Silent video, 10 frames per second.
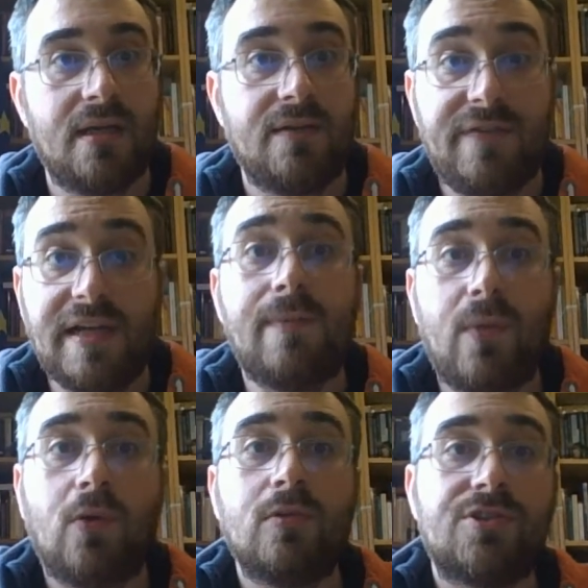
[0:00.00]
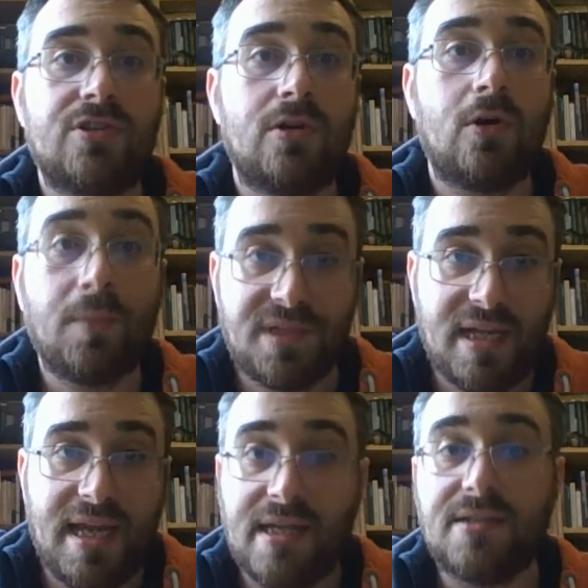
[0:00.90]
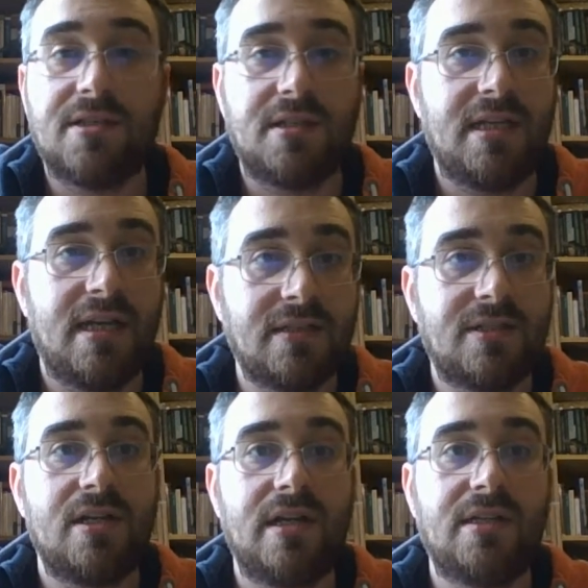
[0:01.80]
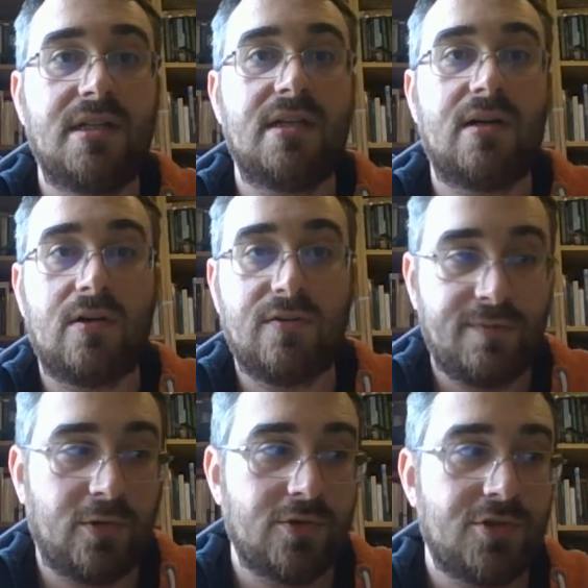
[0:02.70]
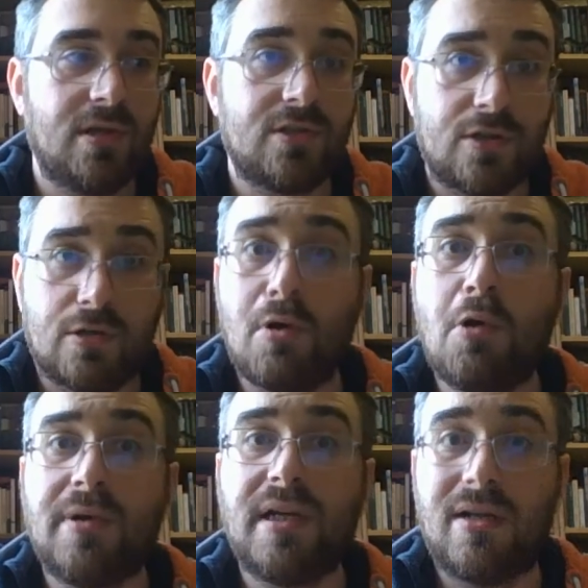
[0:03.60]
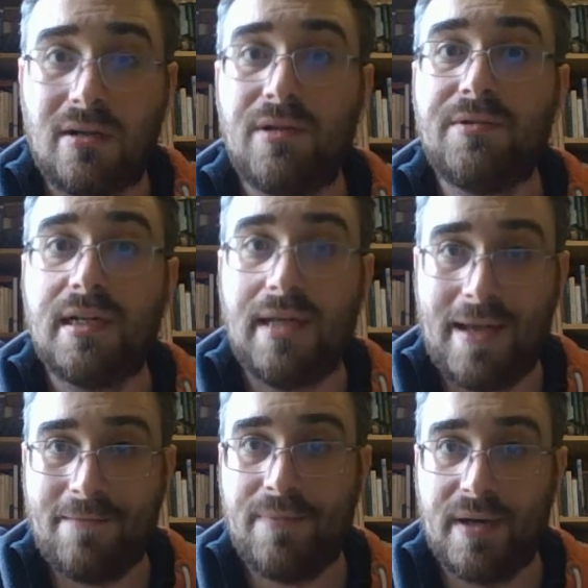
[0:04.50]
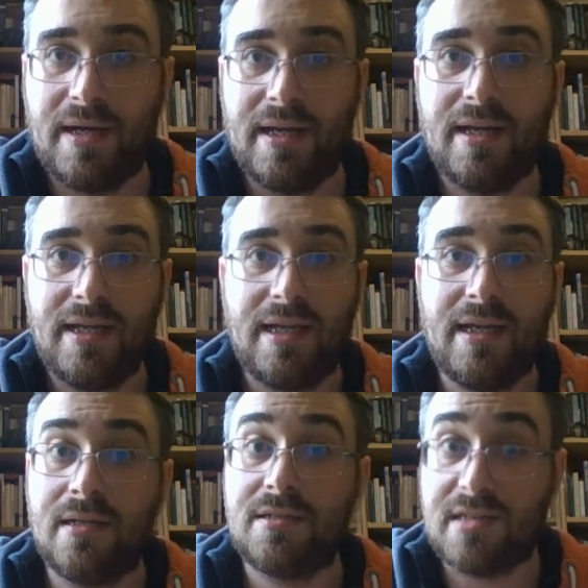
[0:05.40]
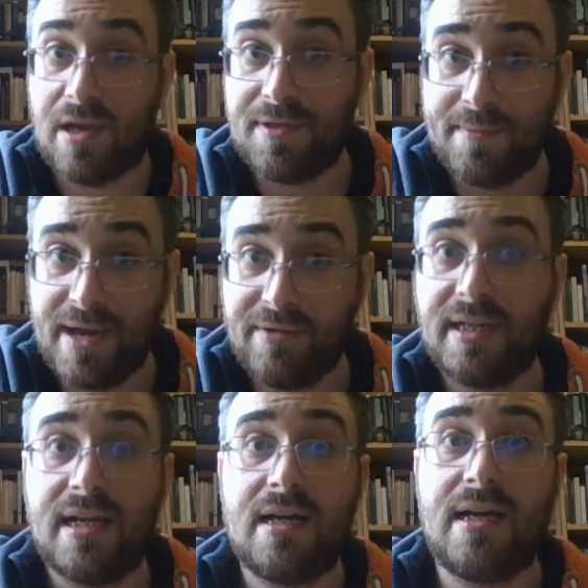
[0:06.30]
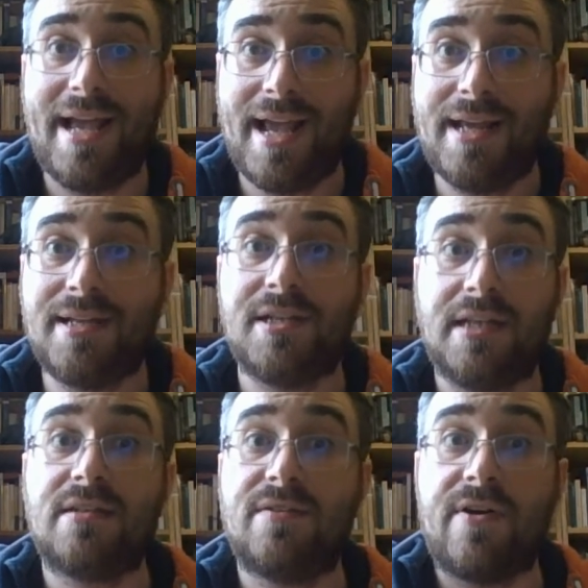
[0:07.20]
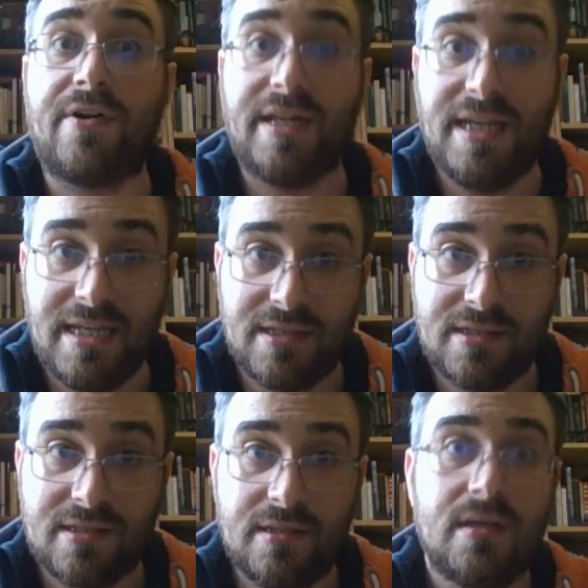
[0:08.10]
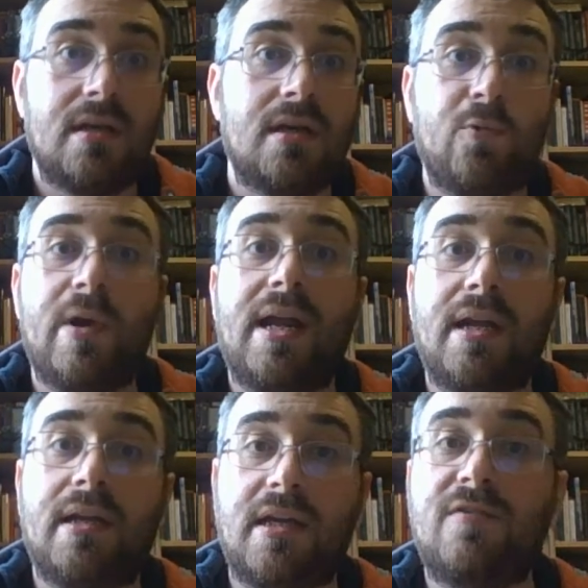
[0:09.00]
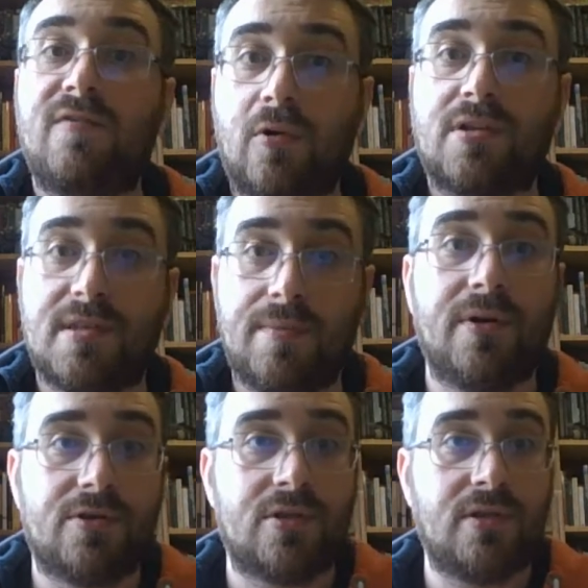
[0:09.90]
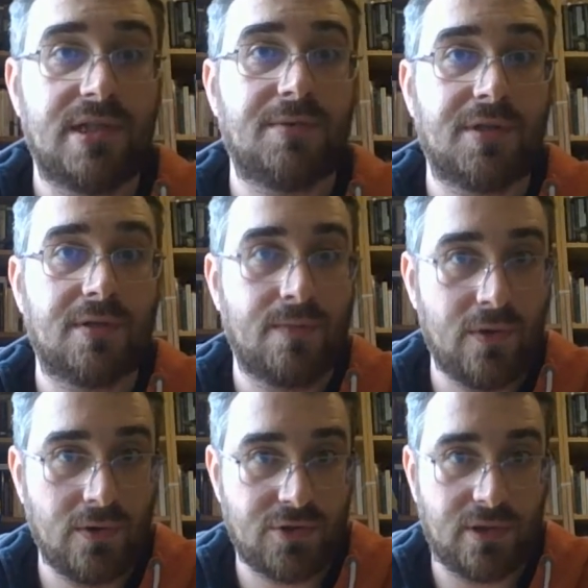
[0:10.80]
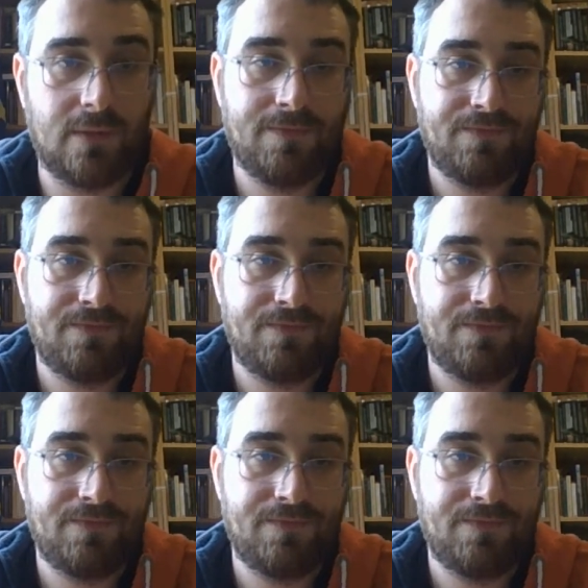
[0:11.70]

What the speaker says: Philip also obtained the entirety of Portugal's growing colonial empire in South America and in the Far East when he forced a personal union on Portugal.